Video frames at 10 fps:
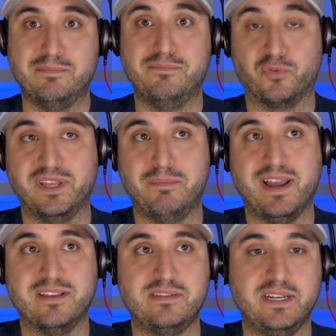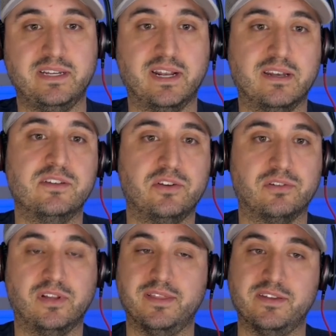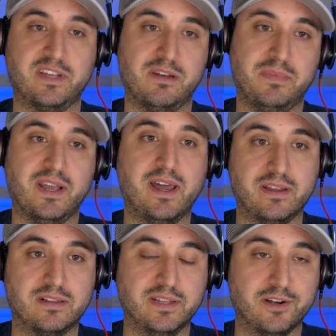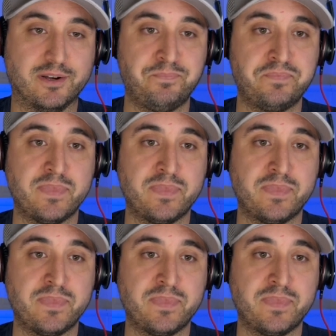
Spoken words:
really bad seed getting into your lawn that's going to be a headache later.